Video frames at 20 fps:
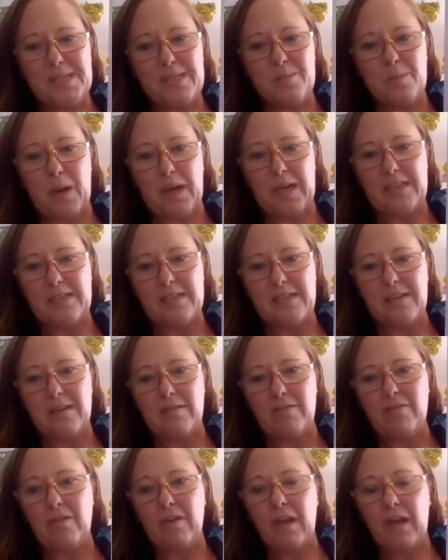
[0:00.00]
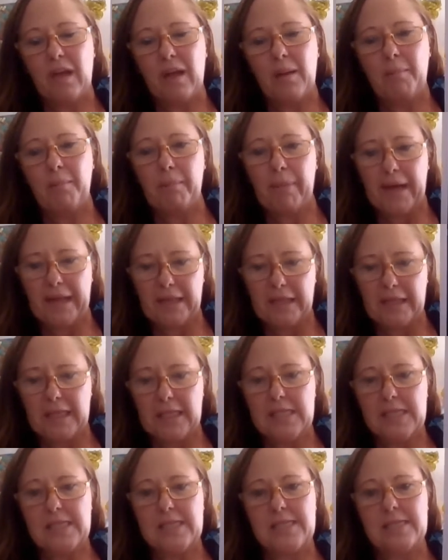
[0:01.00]
perspective,
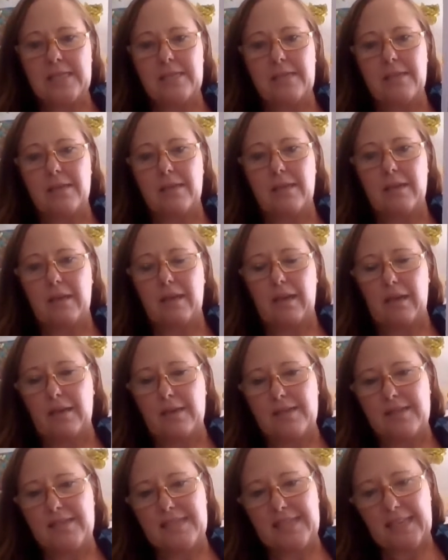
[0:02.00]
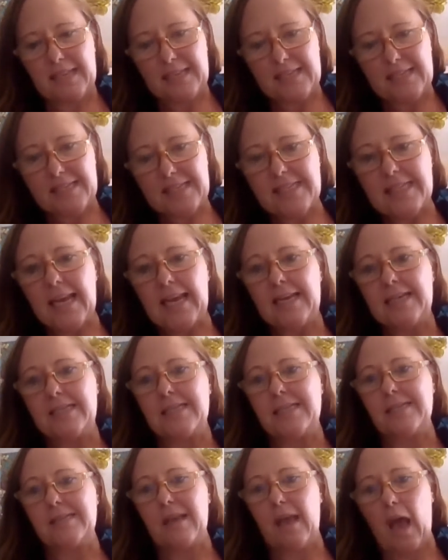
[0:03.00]
balance,
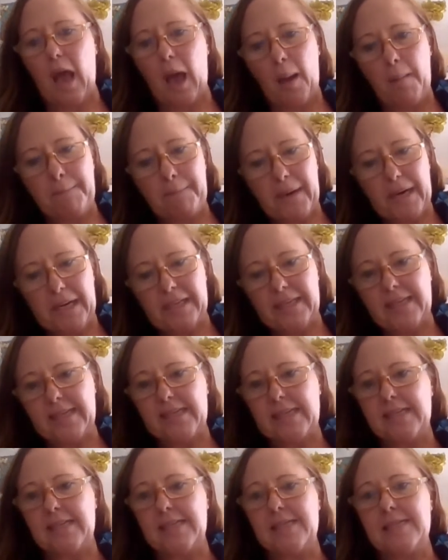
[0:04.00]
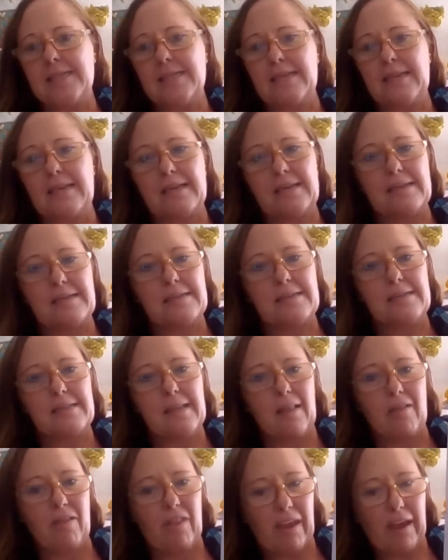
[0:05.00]
success, abundance is
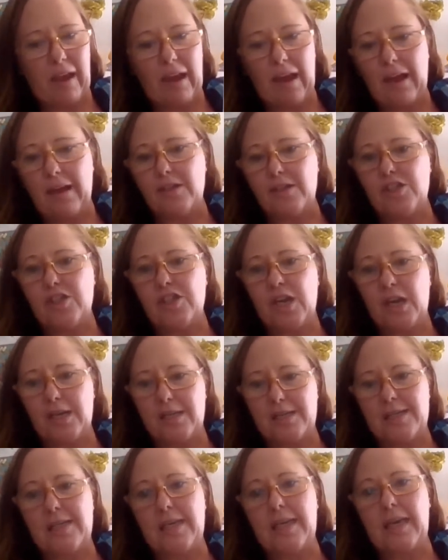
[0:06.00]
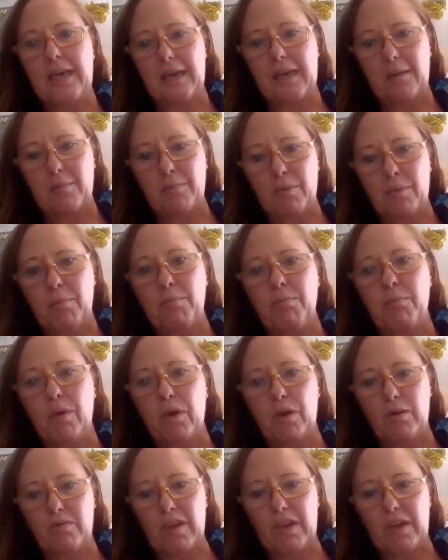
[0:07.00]
there. Just keep
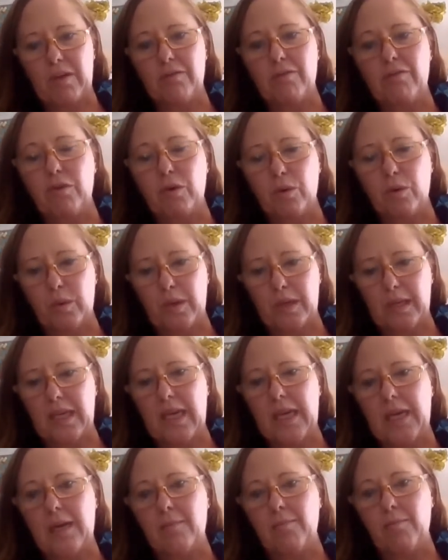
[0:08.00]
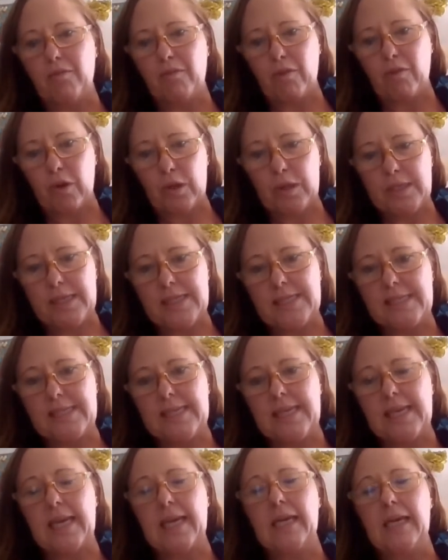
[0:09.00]
moving forward, keep
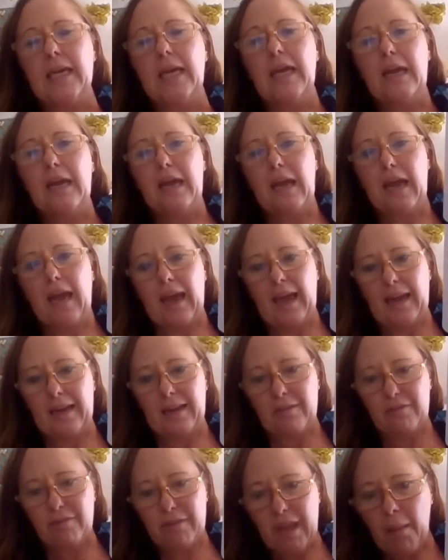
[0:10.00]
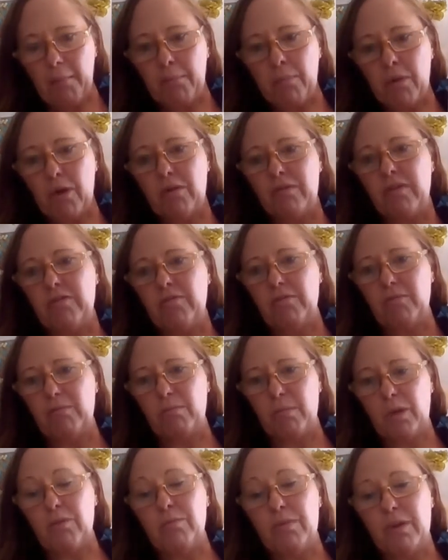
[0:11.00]
focusing. And if that
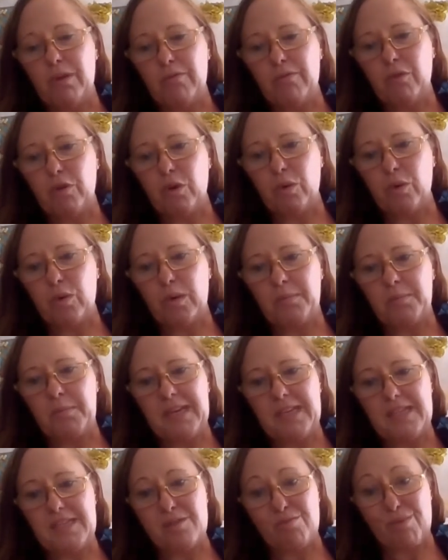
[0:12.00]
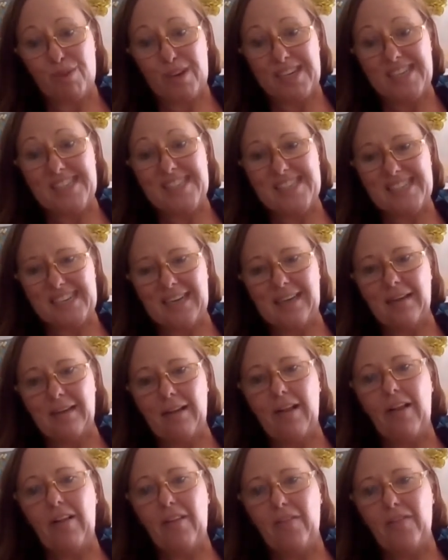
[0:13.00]
movement forward means
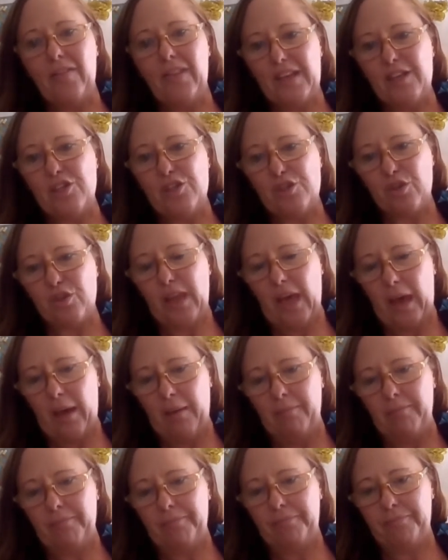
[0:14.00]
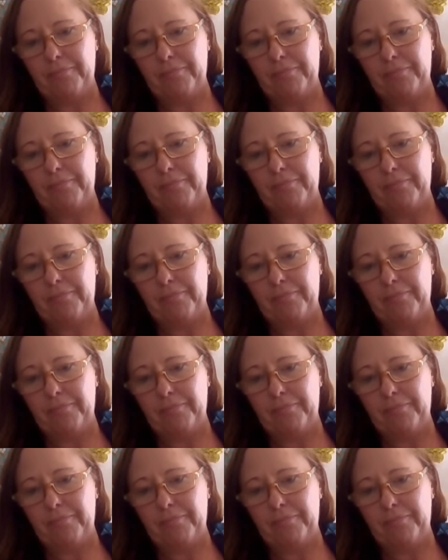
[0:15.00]
resting, then do that.